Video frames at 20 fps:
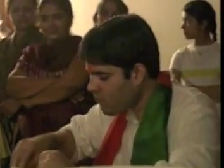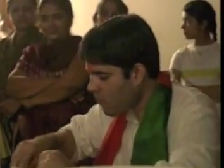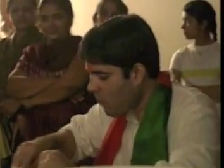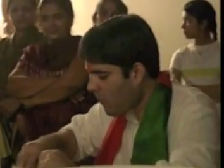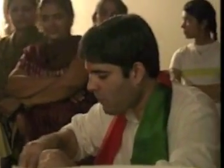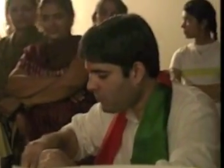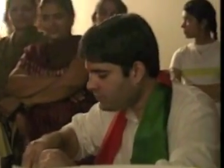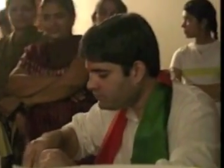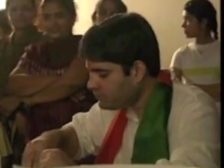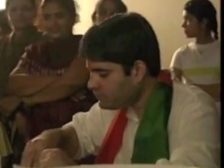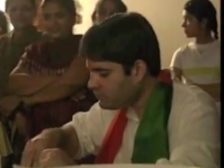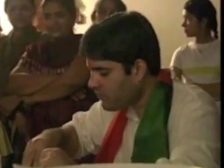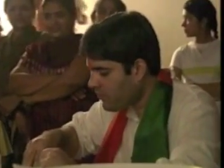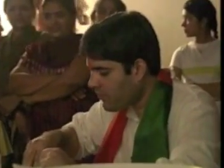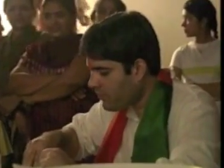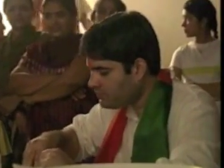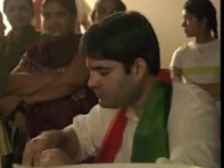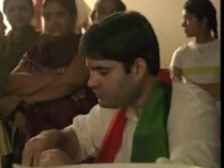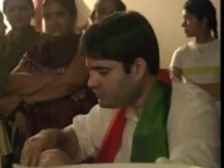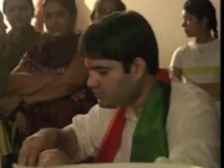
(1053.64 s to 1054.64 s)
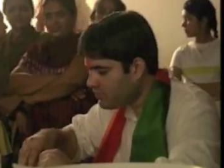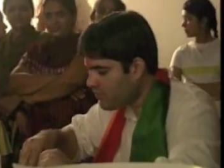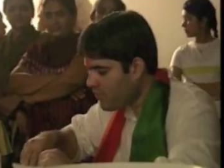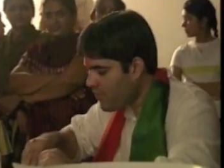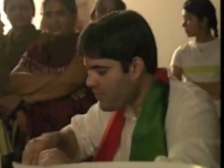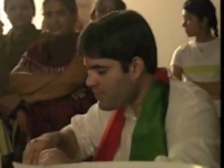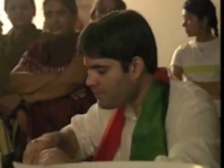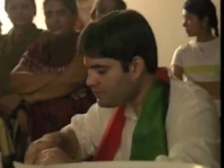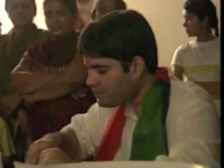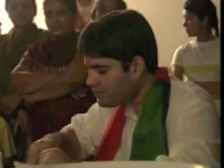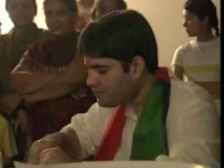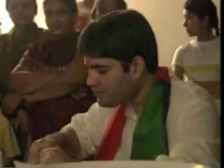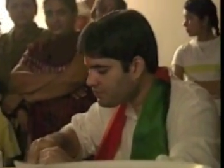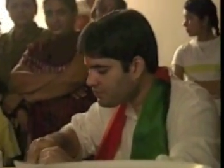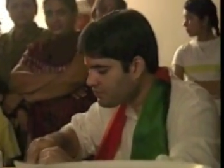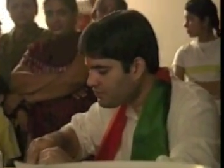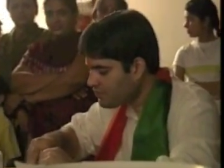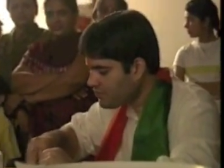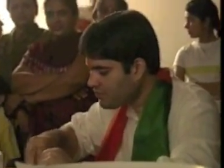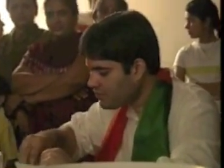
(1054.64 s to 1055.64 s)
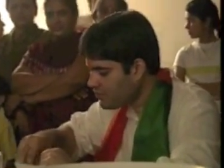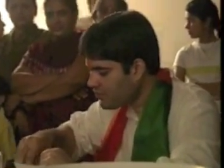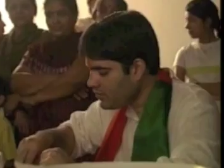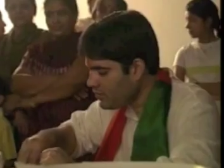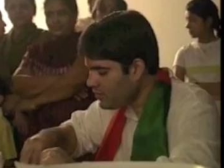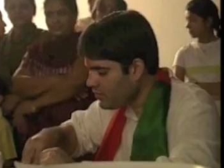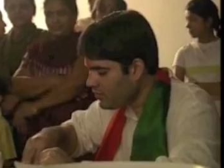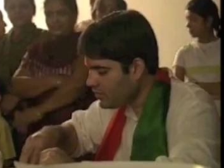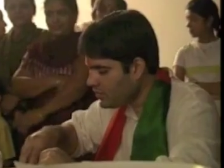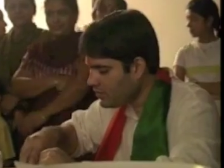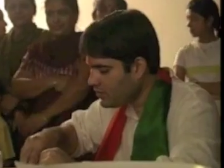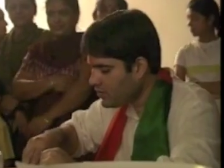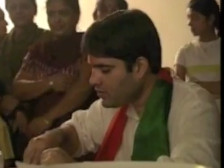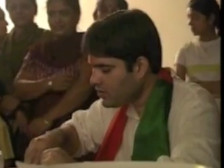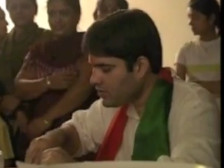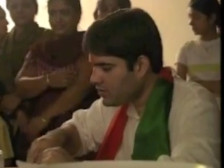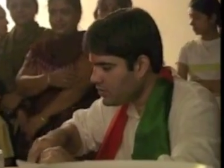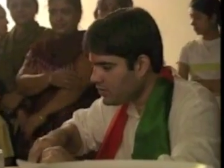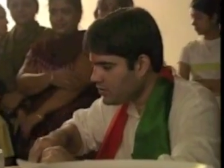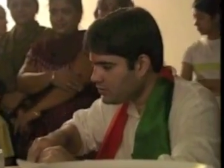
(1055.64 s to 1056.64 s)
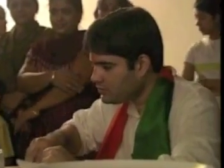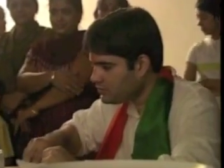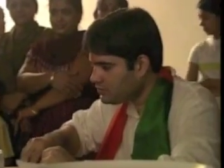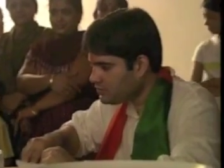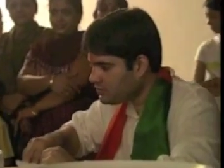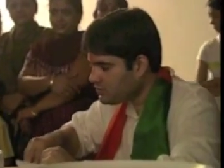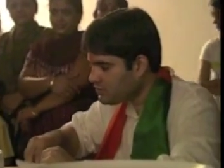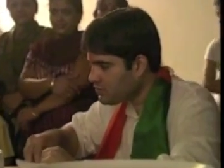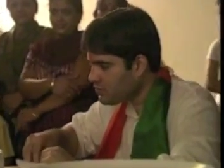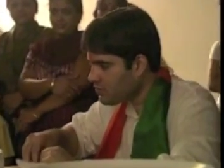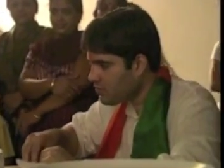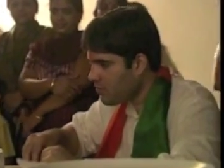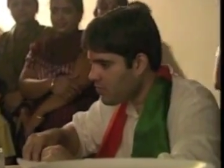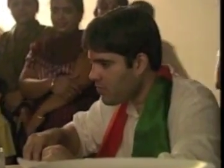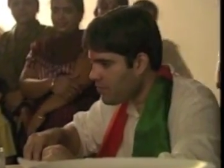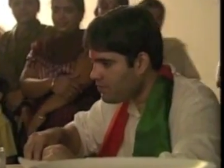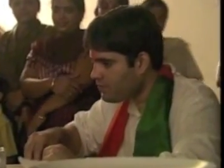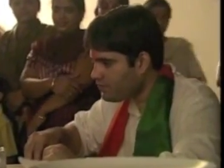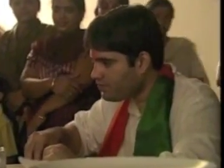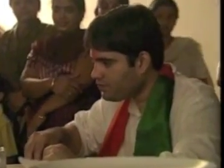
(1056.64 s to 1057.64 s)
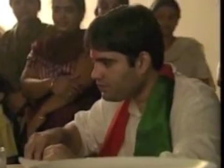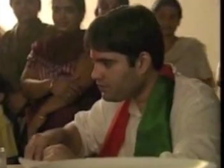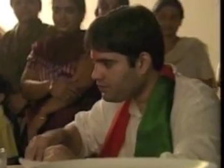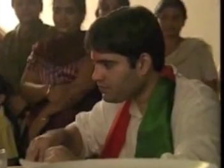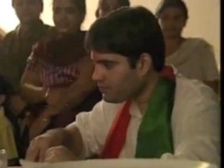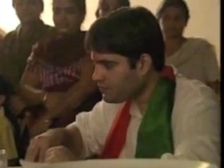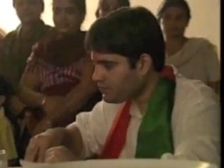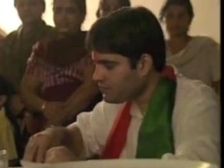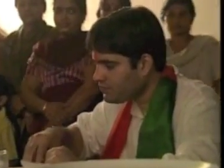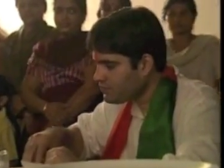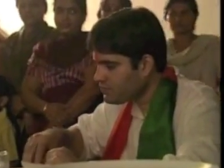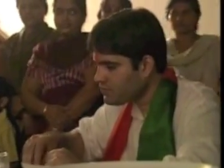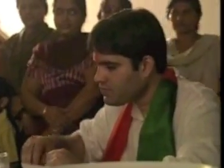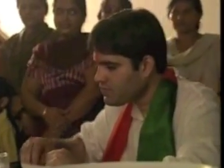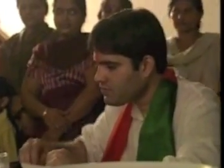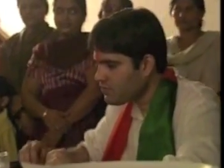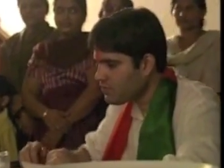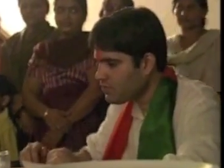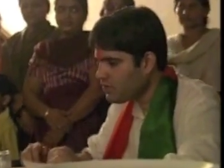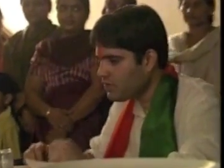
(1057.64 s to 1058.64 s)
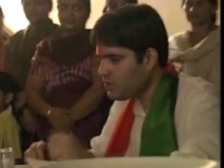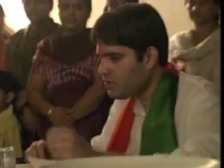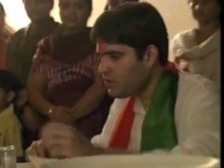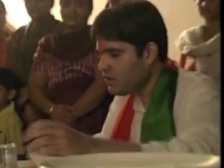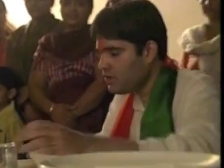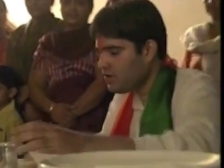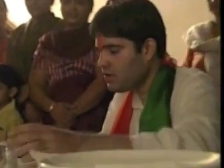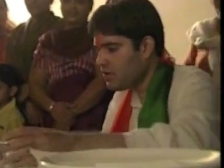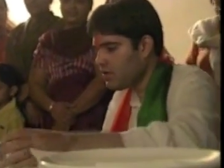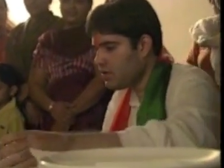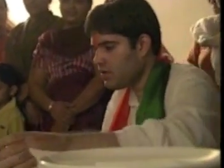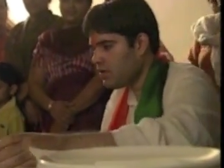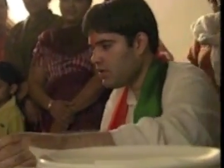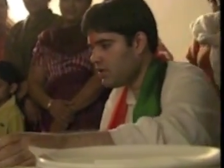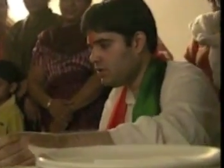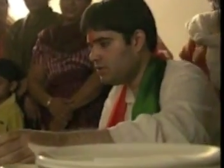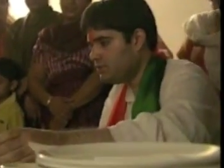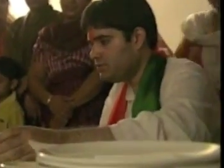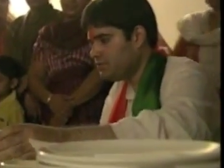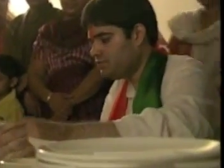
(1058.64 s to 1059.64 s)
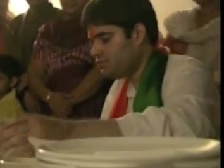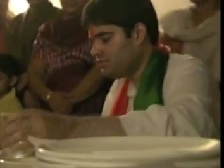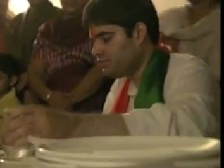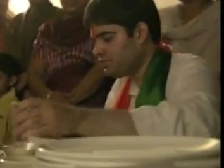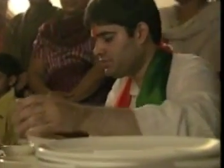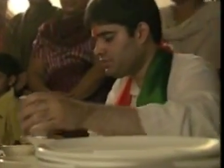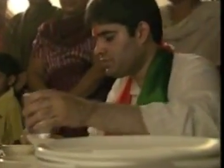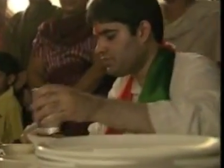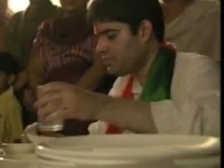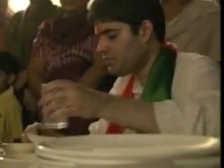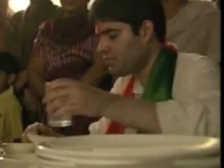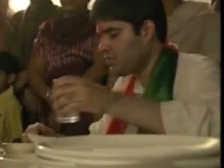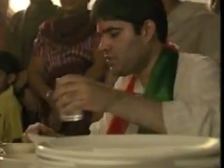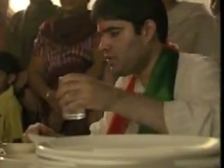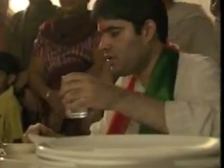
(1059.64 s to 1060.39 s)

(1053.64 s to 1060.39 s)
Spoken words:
a conscious decision to somehow keep the unpleasantness within the family to a minimum, to contain it somehow?